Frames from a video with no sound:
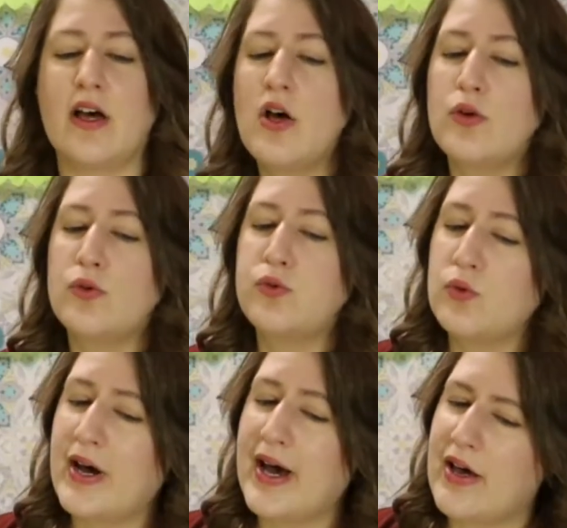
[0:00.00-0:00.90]

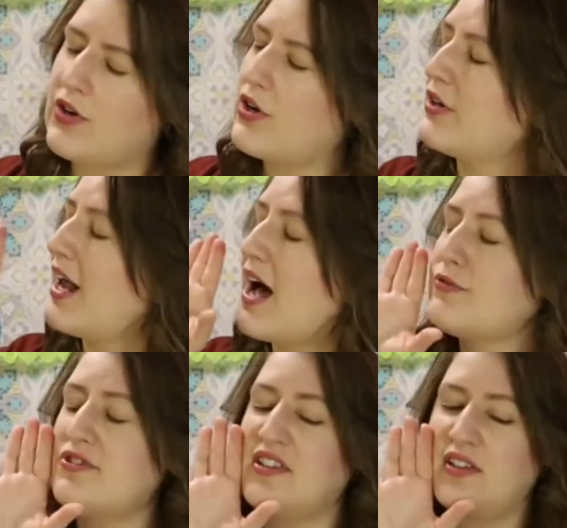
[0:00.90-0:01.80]
Fueron a
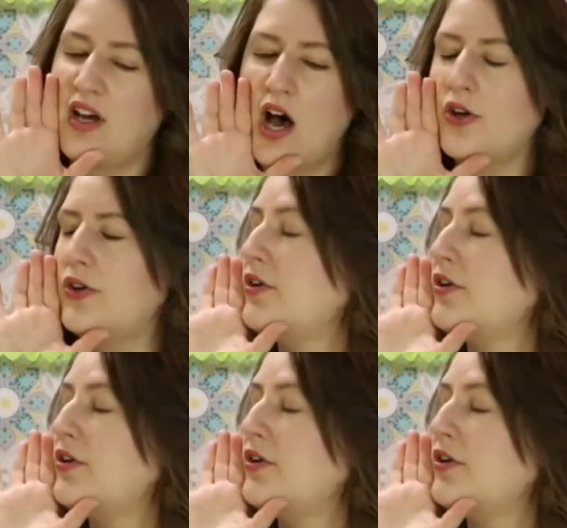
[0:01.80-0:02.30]
buscar un